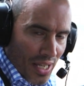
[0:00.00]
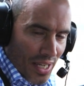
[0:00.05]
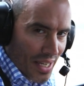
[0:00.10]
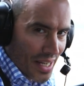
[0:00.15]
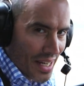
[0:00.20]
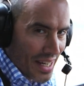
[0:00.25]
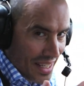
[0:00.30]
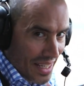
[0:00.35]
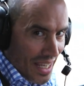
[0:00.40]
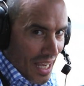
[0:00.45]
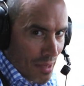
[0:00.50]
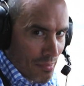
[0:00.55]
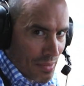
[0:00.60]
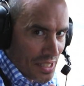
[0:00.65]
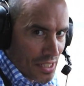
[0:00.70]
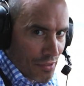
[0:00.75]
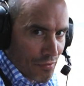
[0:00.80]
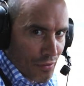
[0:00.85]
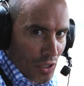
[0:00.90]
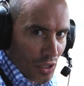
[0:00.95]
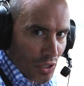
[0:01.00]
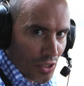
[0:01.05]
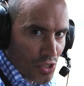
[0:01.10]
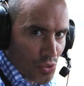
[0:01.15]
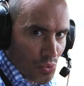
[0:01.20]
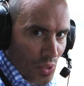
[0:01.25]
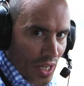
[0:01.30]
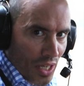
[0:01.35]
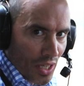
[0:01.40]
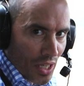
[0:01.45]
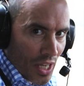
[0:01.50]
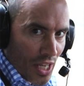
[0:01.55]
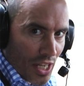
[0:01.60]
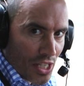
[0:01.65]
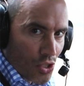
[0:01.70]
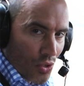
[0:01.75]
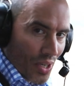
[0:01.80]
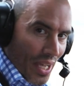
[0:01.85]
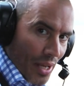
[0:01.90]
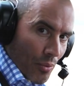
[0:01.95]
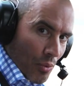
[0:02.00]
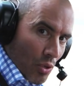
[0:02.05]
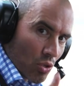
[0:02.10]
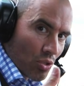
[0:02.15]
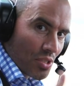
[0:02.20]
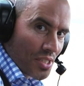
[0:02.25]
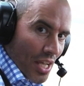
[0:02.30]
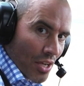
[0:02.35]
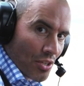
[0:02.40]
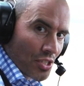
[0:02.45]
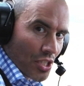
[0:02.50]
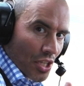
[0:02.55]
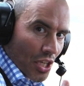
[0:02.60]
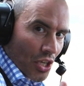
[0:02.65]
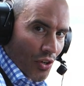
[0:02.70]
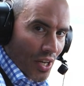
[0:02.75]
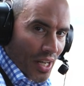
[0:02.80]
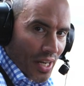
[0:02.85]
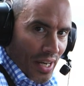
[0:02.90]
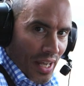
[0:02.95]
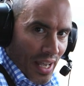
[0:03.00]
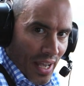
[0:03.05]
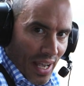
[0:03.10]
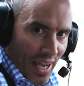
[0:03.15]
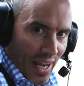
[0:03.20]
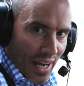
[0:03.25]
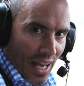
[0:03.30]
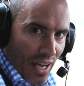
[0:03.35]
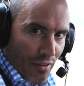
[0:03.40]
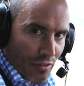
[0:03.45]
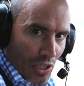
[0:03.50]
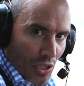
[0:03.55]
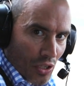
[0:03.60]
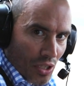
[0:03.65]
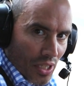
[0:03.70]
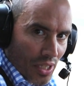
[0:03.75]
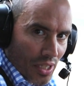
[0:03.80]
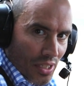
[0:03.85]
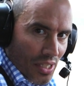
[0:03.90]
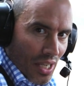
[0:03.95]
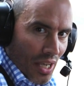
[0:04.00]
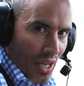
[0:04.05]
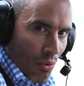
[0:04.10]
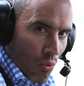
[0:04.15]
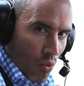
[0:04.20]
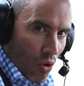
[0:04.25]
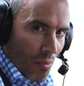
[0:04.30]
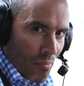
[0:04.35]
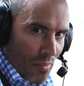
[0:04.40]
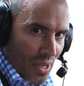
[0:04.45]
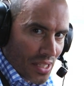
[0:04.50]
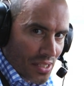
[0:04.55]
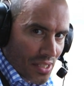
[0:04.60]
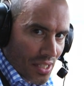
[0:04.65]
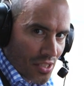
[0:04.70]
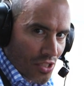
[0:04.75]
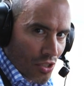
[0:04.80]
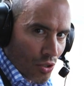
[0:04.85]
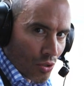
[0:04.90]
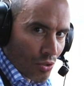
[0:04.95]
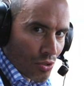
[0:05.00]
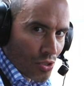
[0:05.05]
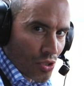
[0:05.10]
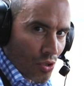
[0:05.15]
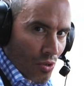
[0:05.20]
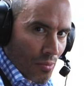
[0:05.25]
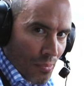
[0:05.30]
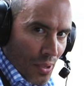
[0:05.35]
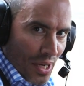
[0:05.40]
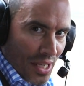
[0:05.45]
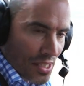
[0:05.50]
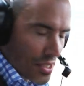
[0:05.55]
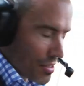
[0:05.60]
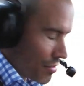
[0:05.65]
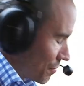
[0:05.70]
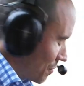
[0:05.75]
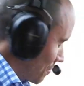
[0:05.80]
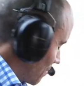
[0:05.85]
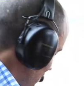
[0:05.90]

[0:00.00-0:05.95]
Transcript: It can be difficult as well. So again, we'll go down to the green and have a look at what makes this hole so impressive.